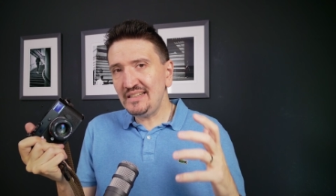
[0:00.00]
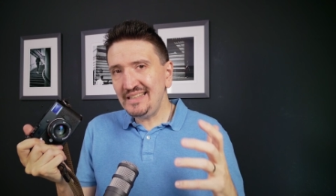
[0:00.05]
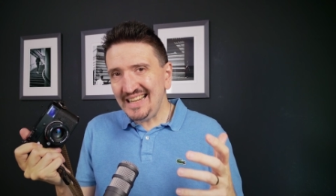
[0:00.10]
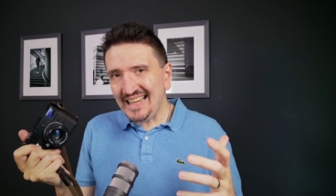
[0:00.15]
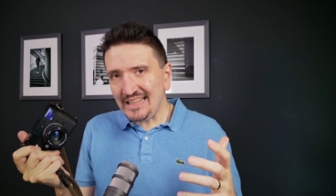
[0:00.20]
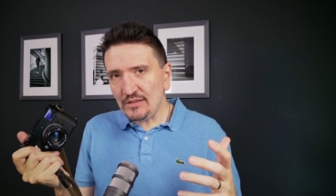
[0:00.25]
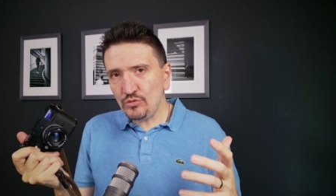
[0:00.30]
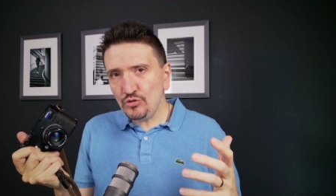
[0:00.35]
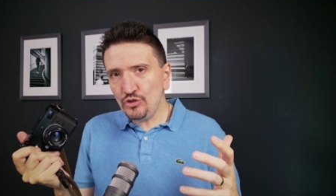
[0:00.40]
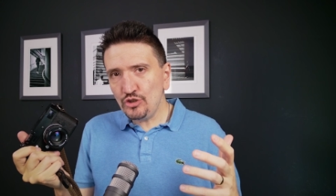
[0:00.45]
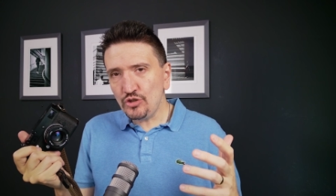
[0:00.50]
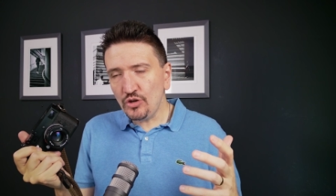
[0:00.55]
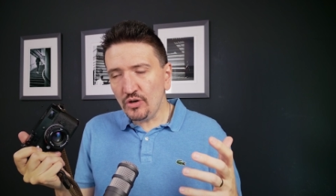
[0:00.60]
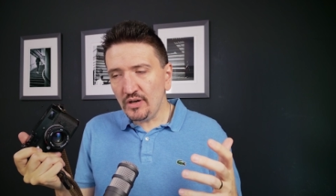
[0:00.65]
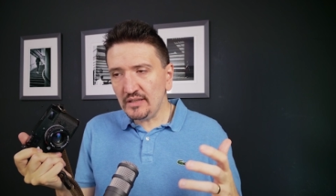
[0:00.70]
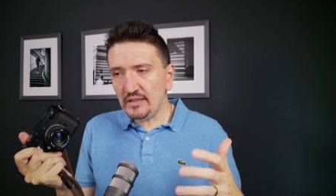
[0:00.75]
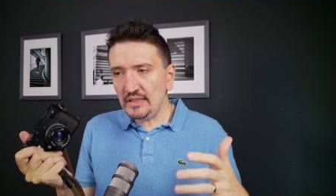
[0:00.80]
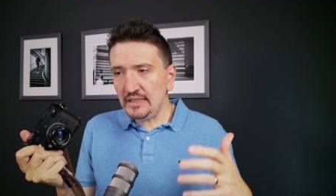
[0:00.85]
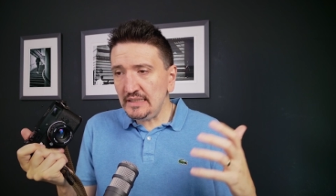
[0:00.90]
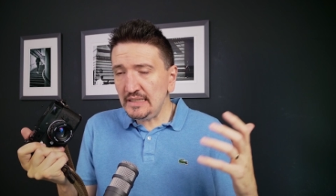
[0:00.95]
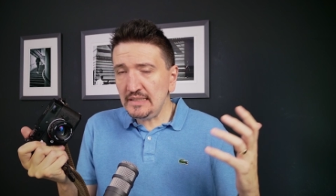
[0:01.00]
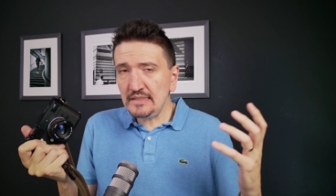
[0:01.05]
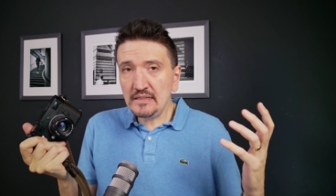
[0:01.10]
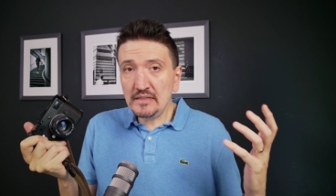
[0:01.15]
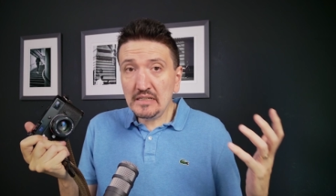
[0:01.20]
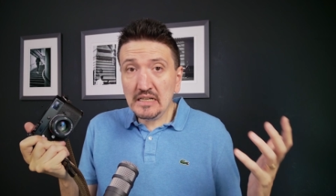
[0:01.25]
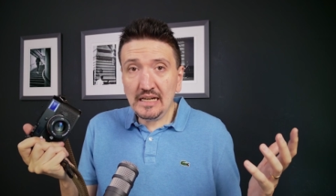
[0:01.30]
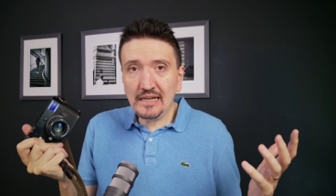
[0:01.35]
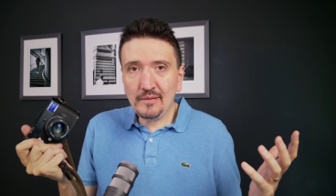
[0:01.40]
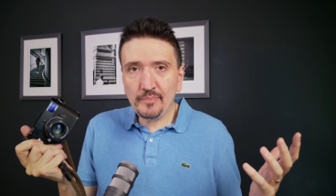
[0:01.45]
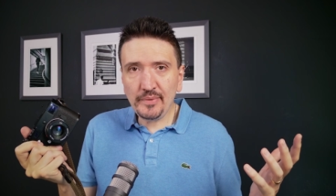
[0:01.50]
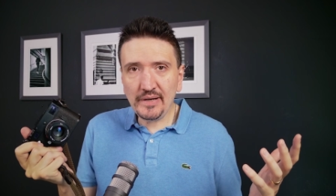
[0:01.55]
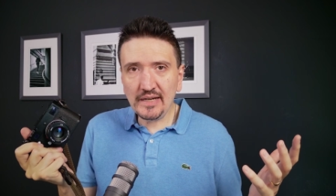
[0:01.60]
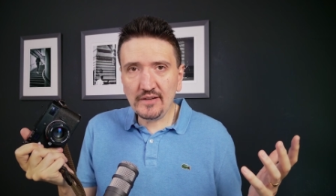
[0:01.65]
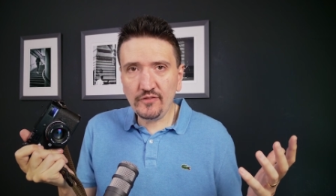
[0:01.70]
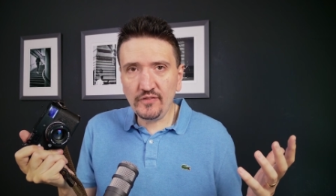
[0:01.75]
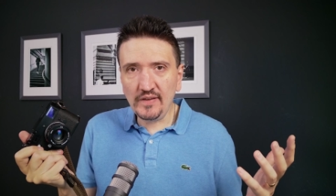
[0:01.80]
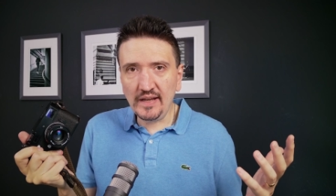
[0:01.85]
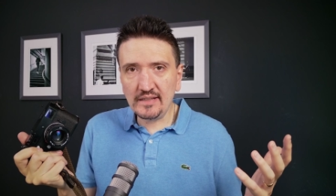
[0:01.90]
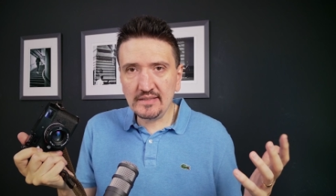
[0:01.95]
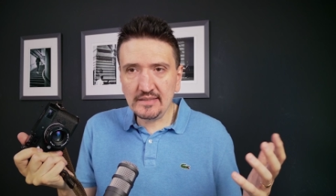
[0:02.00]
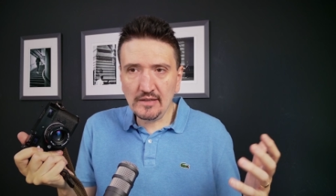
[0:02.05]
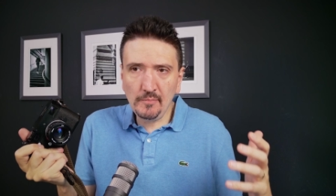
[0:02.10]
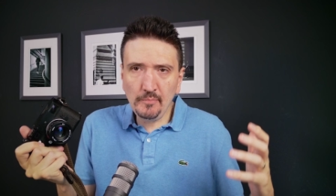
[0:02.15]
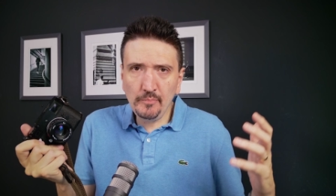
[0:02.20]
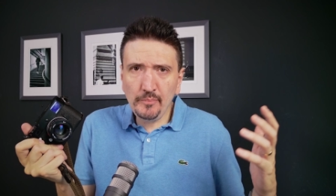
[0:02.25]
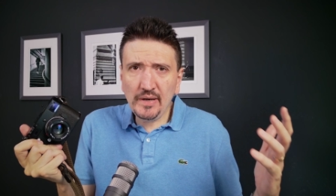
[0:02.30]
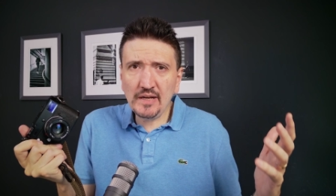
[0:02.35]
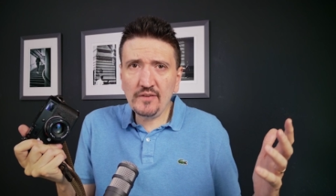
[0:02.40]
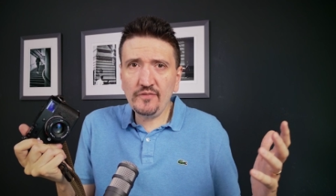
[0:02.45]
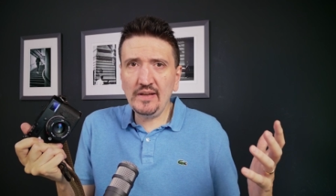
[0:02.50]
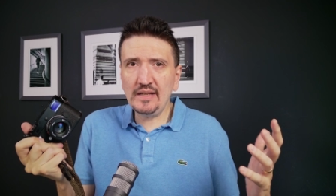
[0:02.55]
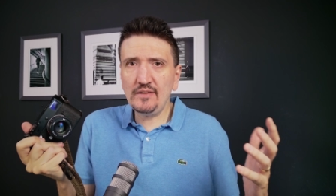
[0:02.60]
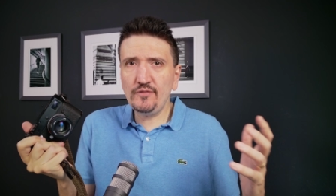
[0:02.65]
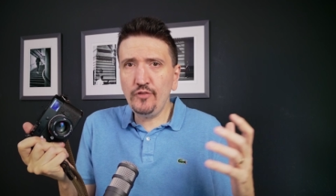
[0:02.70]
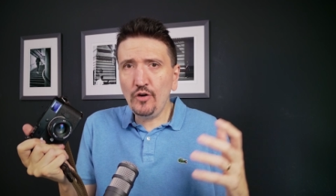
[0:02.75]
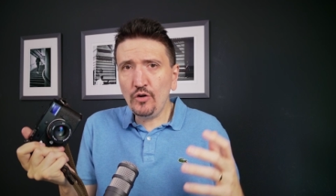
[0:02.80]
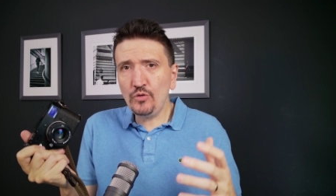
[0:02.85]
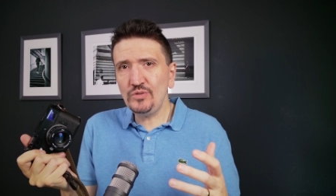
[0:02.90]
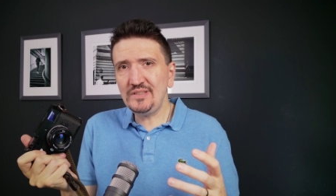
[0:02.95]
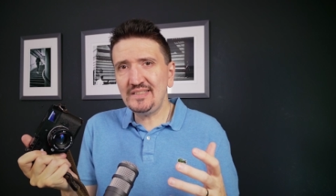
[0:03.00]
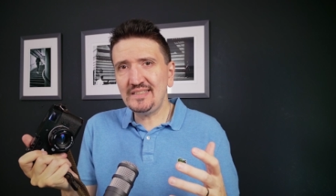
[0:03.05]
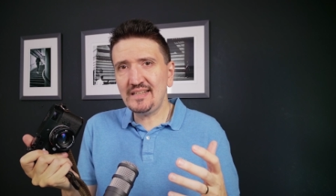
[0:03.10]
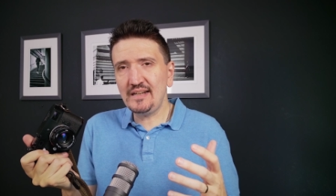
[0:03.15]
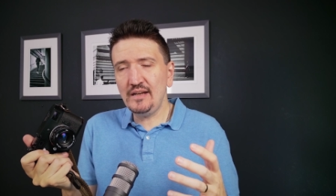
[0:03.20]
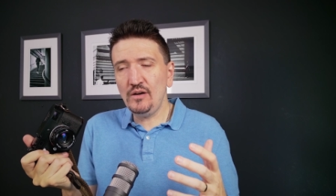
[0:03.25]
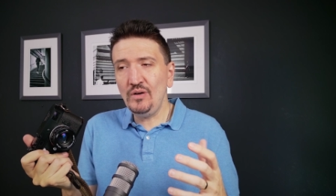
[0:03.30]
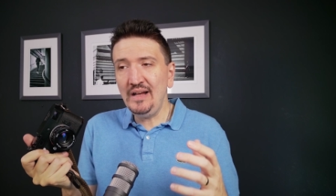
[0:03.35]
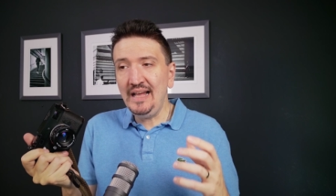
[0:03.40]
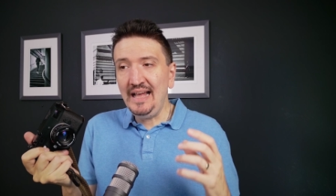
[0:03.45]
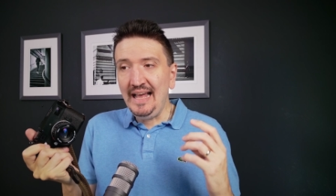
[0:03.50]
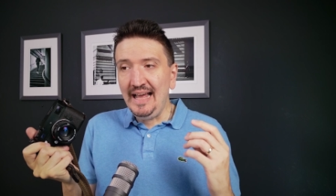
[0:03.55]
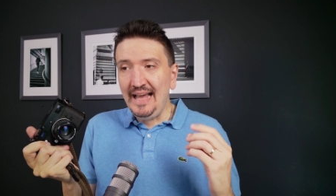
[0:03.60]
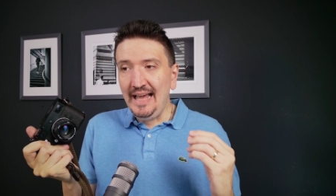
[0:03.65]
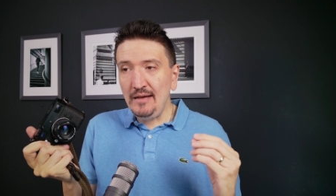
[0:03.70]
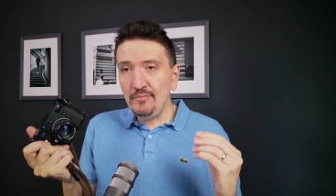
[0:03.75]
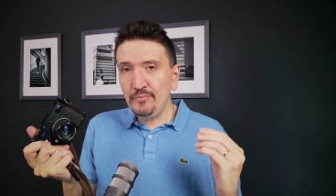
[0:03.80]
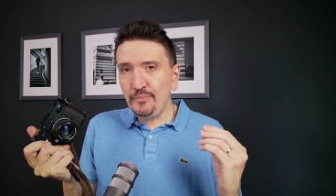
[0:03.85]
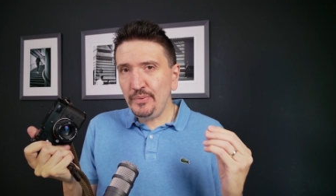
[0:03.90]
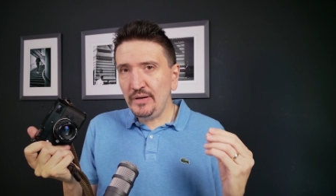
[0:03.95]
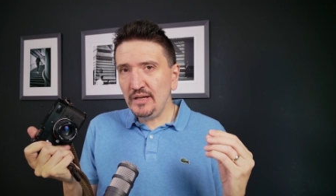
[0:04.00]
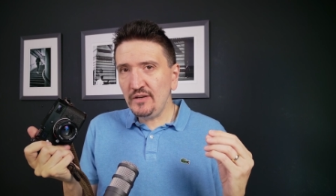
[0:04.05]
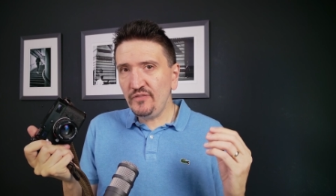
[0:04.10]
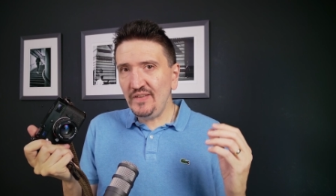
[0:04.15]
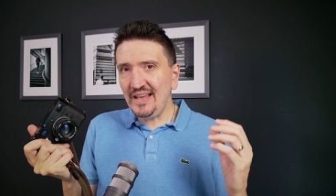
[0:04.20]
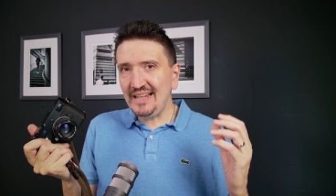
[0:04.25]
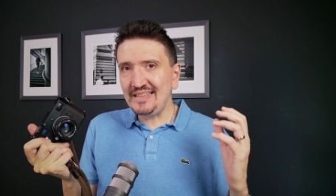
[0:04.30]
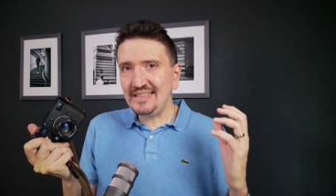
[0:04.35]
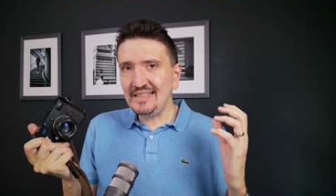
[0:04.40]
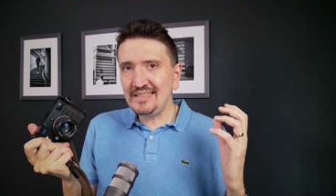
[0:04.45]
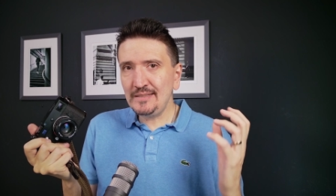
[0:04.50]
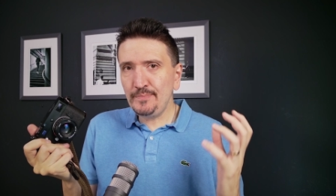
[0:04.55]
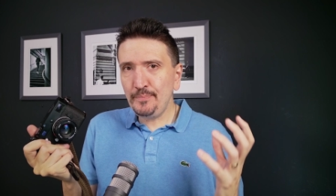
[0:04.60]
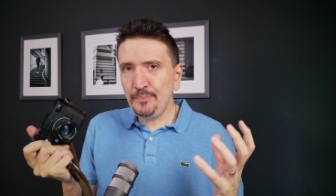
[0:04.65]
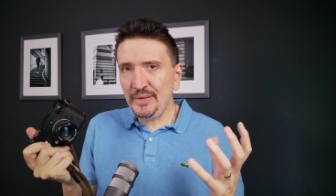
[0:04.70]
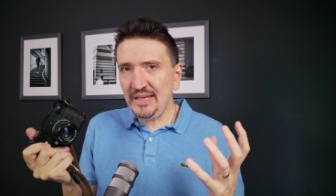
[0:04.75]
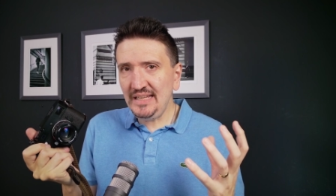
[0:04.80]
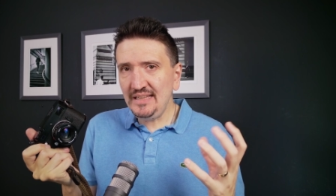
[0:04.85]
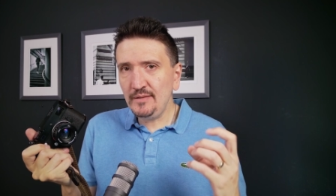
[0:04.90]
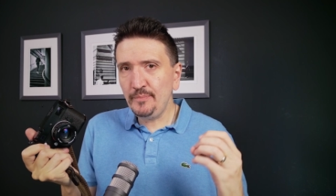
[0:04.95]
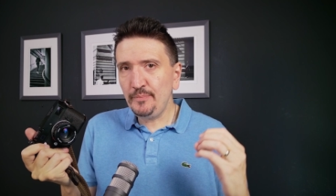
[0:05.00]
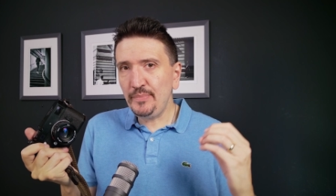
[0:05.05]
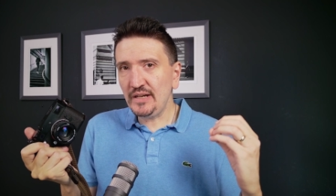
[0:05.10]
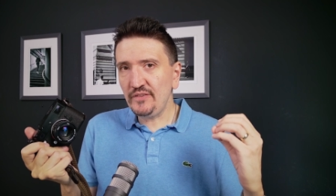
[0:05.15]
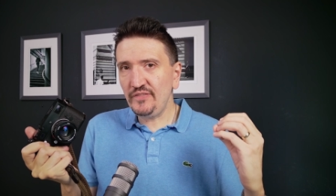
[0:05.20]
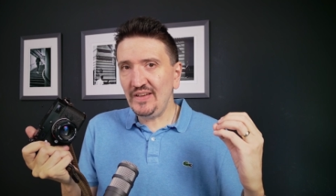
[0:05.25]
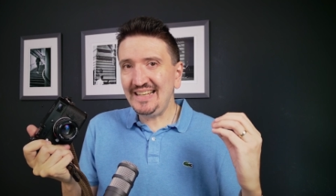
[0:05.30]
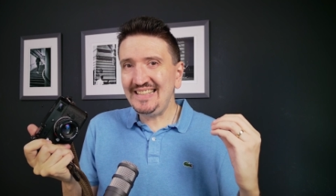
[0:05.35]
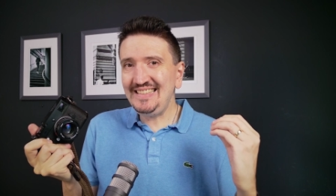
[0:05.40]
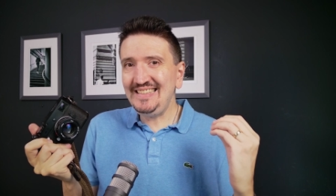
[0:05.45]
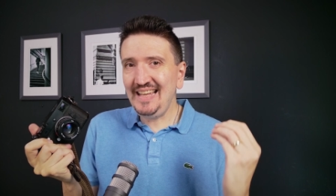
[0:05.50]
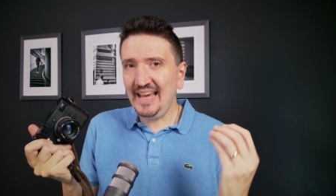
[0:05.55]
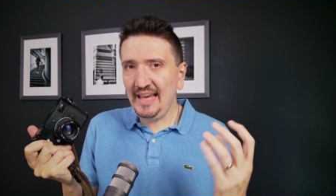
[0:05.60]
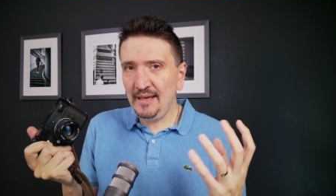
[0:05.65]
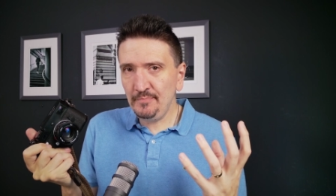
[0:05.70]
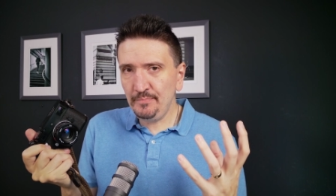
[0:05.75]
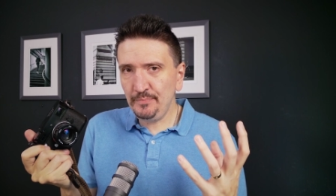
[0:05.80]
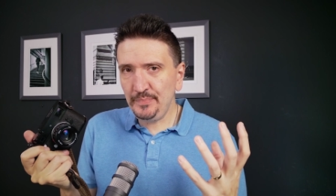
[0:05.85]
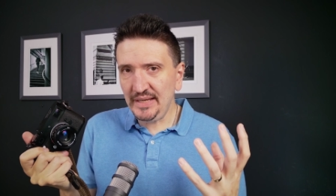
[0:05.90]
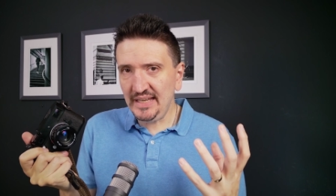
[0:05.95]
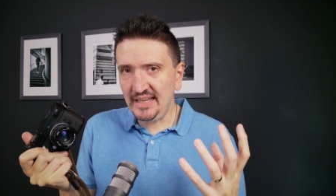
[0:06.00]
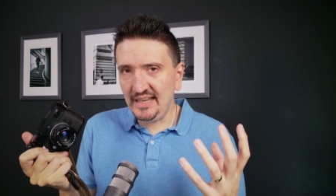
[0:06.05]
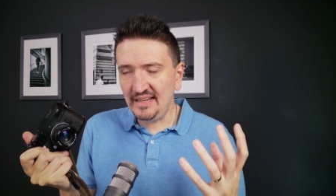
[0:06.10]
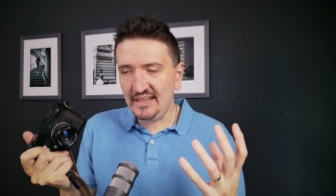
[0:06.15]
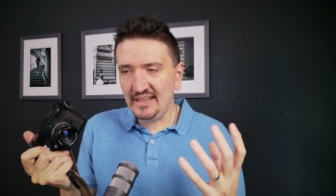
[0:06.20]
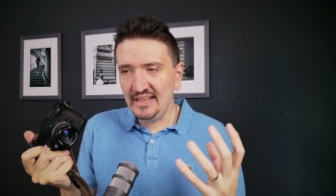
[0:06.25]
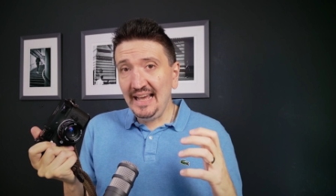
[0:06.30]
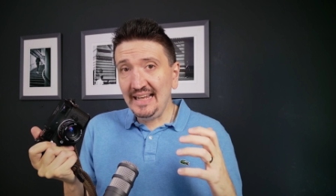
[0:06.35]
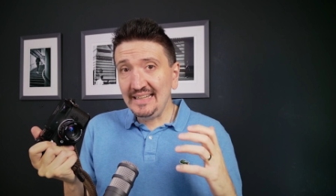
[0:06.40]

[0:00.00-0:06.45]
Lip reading: not too short. It is really perfect. So perfect focus throw and perfect speed, perfect damping.